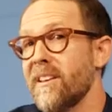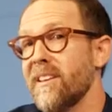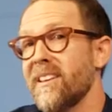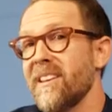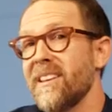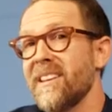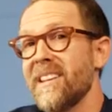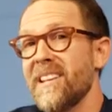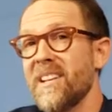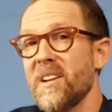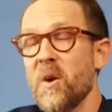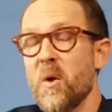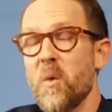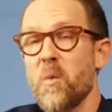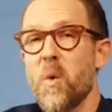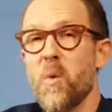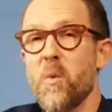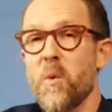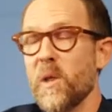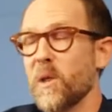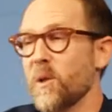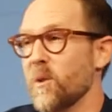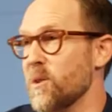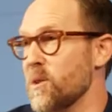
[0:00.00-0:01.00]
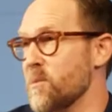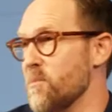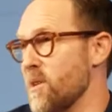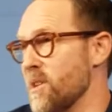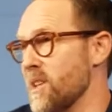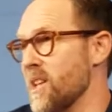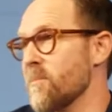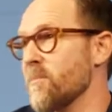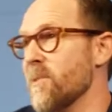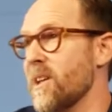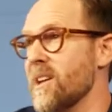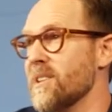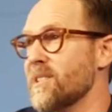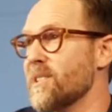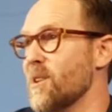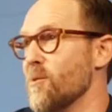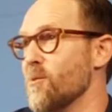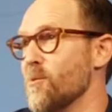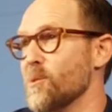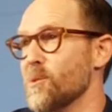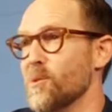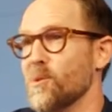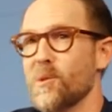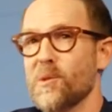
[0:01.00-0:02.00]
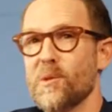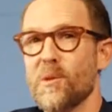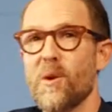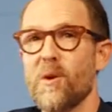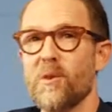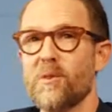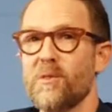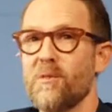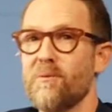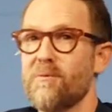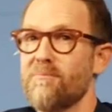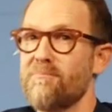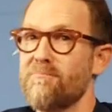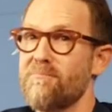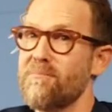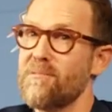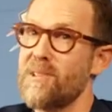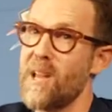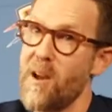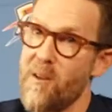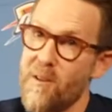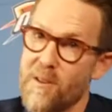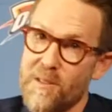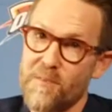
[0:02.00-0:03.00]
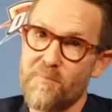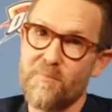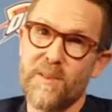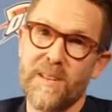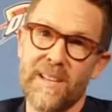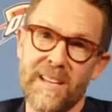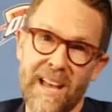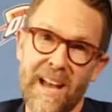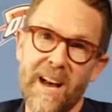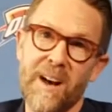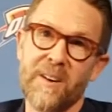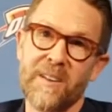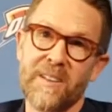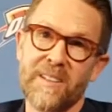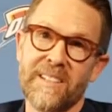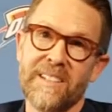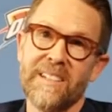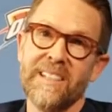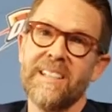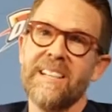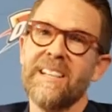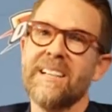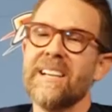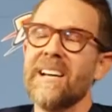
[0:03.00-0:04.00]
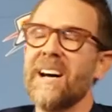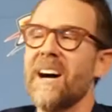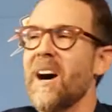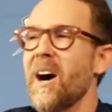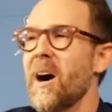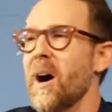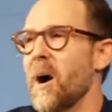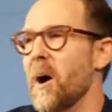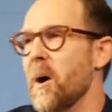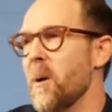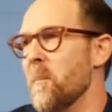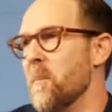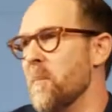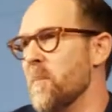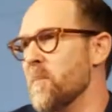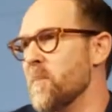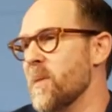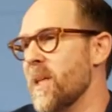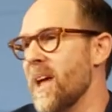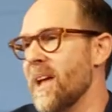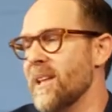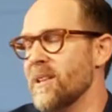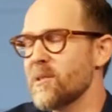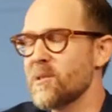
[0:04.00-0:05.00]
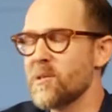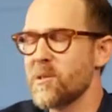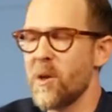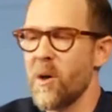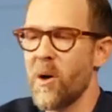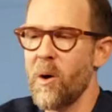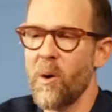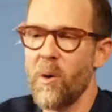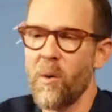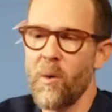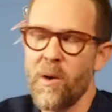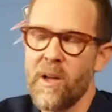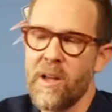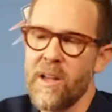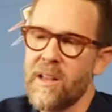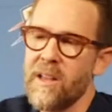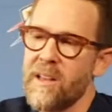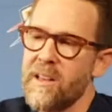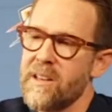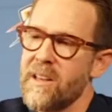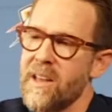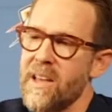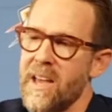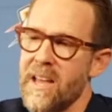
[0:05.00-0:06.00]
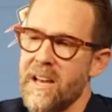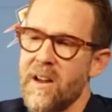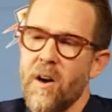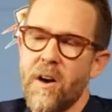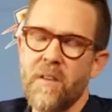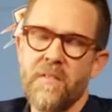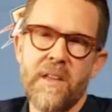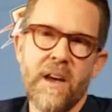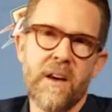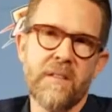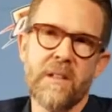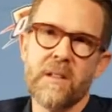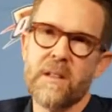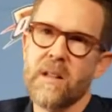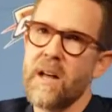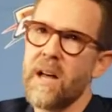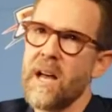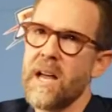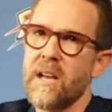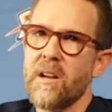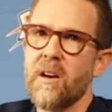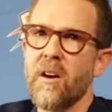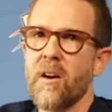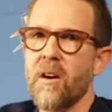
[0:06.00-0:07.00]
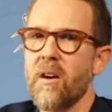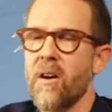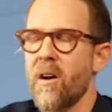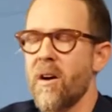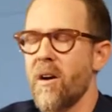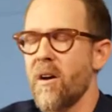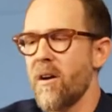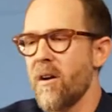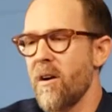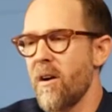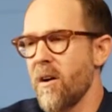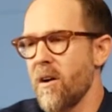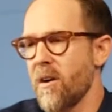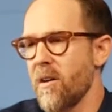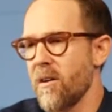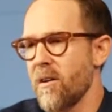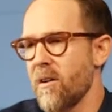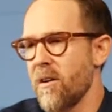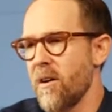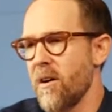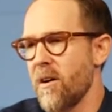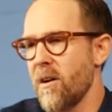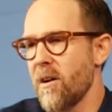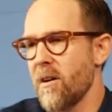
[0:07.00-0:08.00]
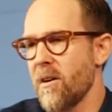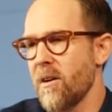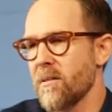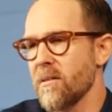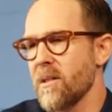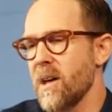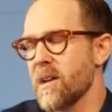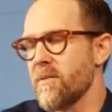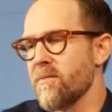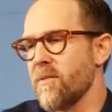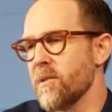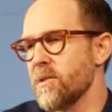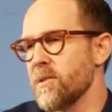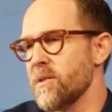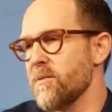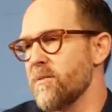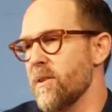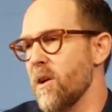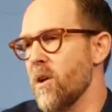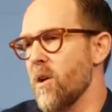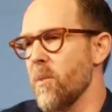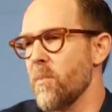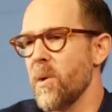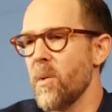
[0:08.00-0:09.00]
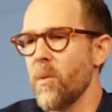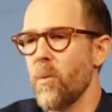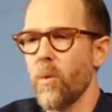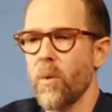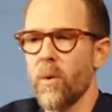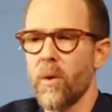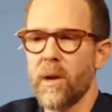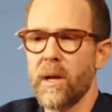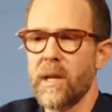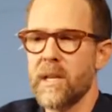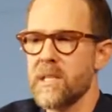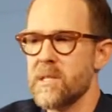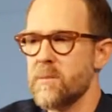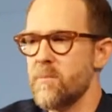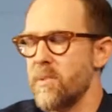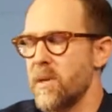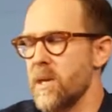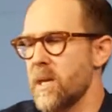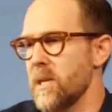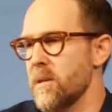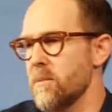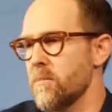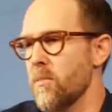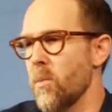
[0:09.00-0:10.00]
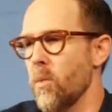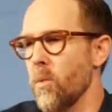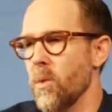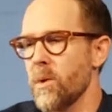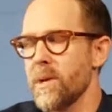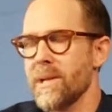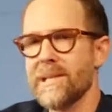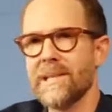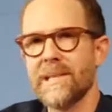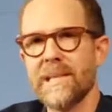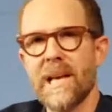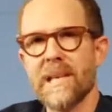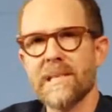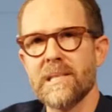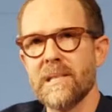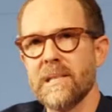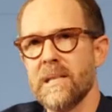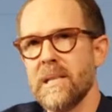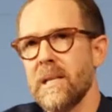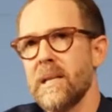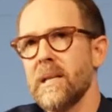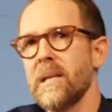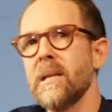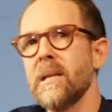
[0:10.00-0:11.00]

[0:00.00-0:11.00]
what we learned about him last year was a result of Terrence being out, and on down the line. A lot of our development work has been more necessity,